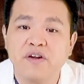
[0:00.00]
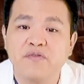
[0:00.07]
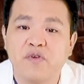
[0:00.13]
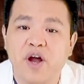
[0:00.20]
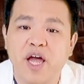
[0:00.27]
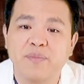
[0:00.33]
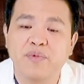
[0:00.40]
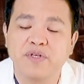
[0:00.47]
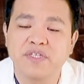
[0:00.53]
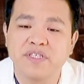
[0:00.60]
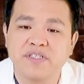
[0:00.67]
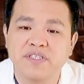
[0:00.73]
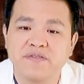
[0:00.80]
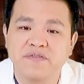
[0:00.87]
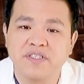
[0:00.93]
for
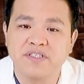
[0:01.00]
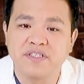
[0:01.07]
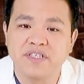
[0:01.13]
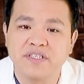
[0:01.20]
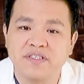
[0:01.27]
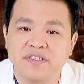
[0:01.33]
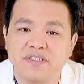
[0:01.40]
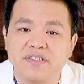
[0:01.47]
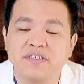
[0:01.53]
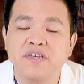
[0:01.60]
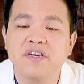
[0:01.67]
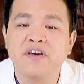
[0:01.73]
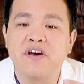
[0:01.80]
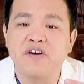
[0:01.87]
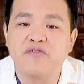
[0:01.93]
hypertensive diseases
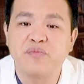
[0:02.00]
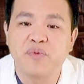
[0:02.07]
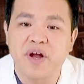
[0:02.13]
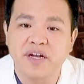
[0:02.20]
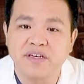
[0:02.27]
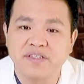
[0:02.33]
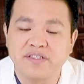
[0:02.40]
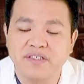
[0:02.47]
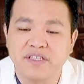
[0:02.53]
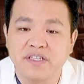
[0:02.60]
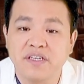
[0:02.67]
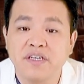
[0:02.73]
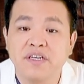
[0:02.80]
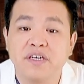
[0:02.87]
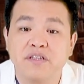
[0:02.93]
of
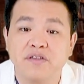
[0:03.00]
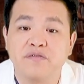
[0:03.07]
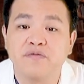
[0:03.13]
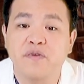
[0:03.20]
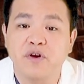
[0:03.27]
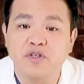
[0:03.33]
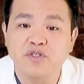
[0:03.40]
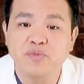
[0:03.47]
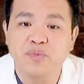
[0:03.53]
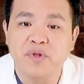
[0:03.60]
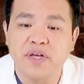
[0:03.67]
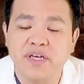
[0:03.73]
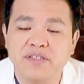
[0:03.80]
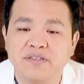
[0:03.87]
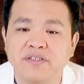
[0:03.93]
pregnancy in the first
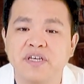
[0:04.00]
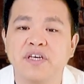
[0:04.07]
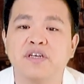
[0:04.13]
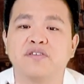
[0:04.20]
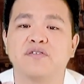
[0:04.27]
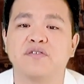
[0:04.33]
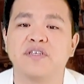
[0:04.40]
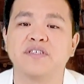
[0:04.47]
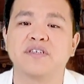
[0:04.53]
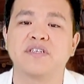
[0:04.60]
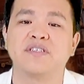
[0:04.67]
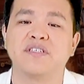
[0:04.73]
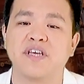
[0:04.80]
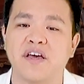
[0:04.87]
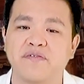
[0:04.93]
place. So this
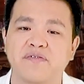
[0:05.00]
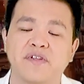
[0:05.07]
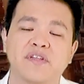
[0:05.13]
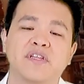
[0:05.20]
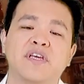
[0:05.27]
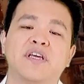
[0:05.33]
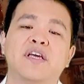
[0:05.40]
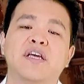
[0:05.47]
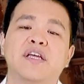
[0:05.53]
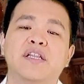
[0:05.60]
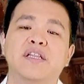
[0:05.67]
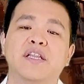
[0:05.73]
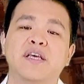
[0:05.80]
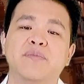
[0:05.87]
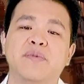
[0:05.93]
can definitely
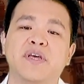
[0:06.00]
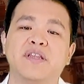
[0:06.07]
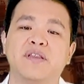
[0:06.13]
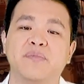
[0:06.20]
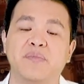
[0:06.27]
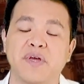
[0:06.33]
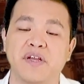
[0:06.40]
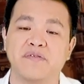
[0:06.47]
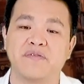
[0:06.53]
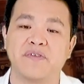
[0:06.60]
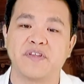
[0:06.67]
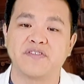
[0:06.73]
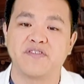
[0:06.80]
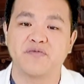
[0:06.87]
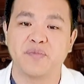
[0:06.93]
limit the
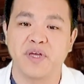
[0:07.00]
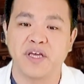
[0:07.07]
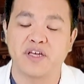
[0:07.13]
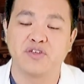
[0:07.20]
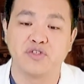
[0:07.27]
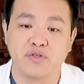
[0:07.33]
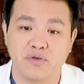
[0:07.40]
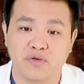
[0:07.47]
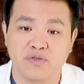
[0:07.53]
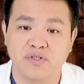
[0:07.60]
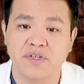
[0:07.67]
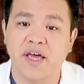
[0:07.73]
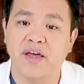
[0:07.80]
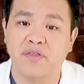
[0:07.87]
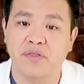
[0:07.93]
benefits of being
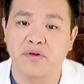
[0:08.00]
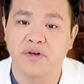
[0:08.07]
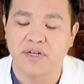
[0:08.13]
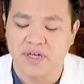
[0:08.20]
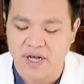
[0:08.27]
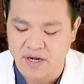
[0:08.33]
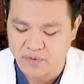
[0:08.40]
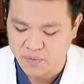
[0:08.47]
induced at thirty-nine